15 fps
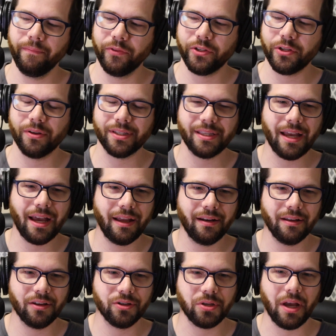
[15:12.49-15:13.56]
So it's not
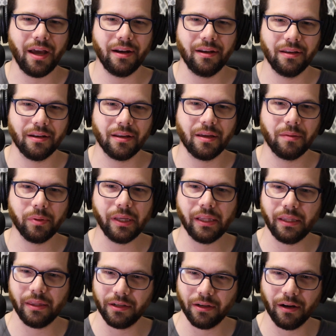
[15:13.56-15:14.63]
a shot in
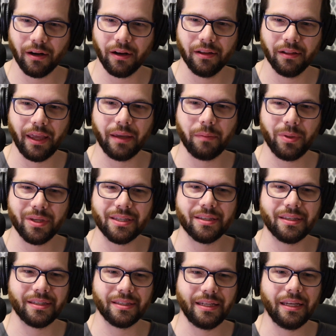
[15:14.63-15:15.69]
completely the dark. Like
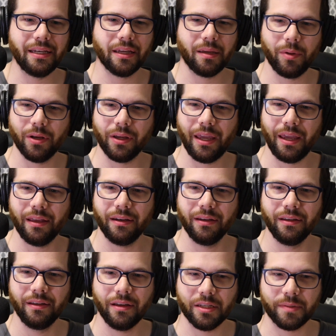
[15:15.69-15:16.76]
businesses need to communicate,
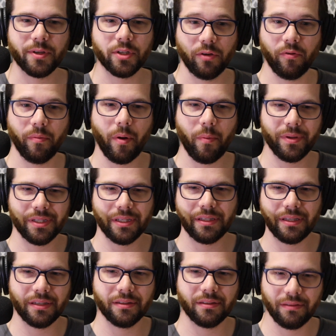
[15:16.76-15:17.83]
especially remote
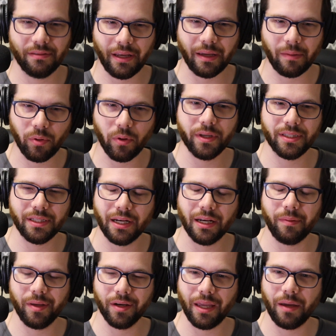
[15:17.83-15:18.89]
businesses. Like employees need to
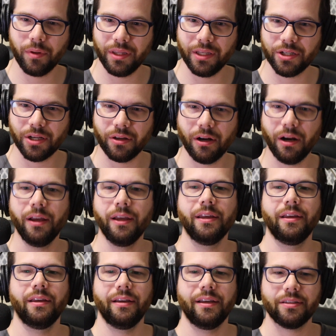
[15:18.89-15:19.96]
communicate with each other,
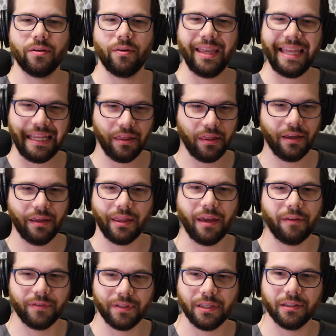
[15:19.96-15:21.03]
and so anything
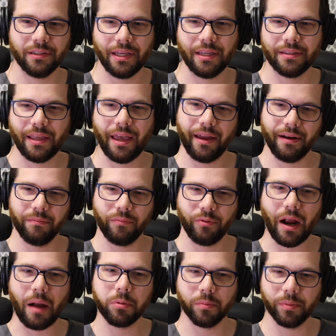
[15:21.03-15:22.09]
that facilitates that
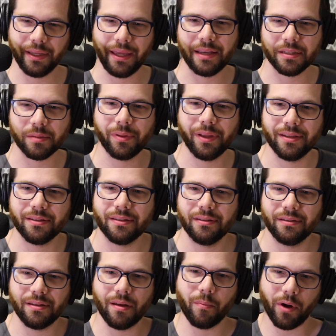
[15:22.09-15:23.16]
probably has a place
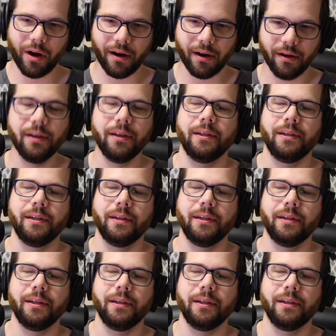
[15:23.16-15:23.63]
somewhere.